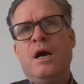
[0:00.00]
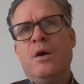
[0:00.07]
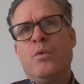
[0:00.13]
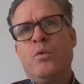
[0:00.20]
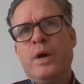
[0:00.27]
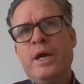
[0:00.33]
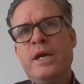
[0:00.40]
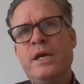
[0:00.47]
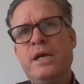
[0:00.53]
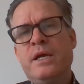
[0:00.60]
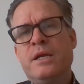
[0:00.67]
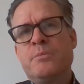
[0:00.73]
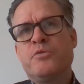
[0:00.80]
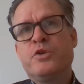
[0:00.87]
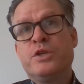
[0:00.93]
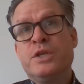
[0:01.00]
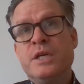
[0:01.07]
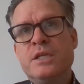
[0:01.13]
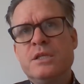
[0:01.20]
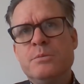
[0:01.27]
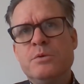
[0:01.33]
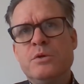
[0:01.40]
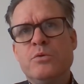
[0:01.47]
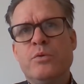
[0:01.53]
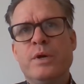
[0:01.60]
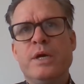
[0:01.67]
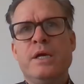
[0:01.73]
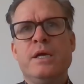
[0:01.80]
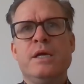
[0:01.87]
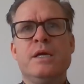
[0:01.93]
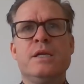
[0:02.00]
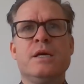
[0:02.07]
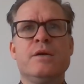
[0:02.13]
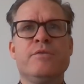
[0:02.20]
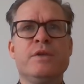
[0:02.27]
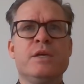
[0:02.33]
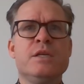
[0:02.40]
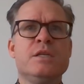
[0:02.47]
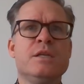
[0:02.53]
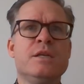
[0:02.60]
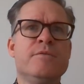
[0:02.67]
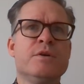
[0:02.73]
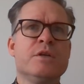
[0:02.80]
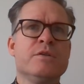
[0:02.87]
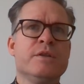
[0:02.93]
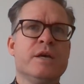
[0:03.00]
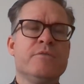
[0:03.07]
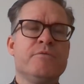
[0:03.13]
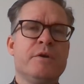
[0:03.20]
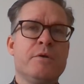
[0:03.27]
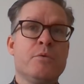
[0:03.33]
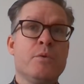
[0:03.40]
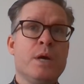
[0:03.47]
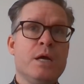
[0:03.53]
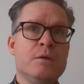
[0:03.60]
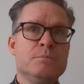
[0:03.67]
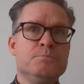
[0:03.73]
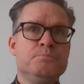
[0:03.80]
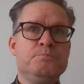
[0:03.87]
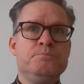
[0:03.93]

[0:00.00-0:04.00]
way, in a predictable way, and I think he delivered on that very well.